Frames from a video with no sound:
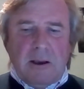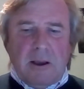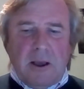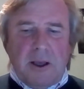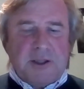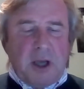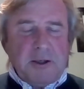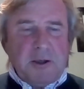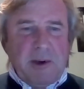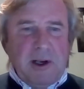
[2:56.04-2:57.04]
He's going
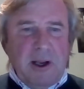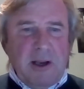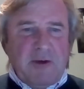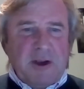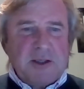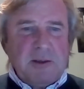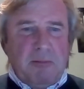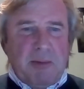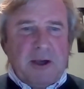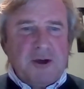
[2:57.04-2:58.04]
to be leaving some
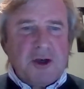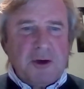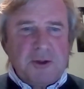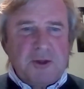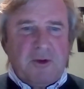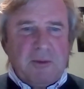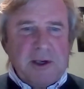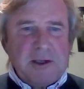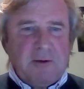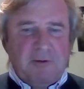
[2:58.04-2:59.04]
big shoes for
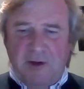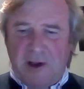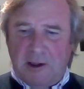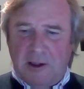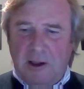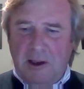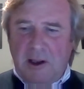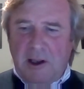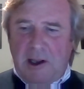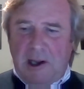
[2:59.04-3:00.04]
me to fill,
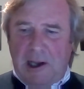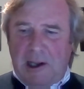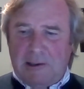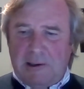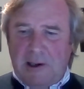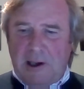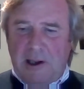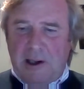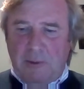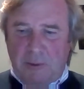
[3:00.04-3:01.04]
and
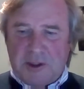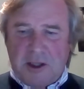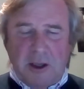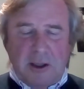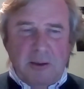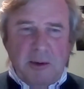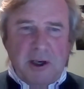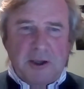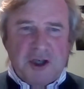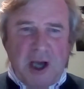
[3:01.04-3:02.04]
it will certainly be
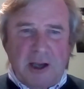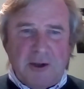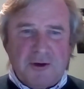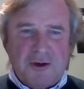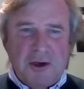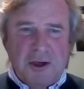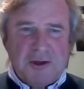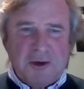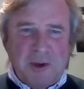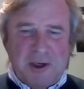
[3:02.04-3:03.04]
a challenge
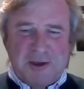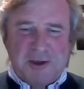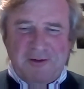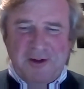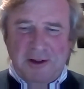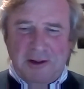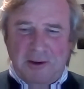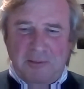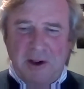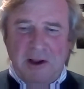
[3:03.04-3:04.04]
to me to fill them.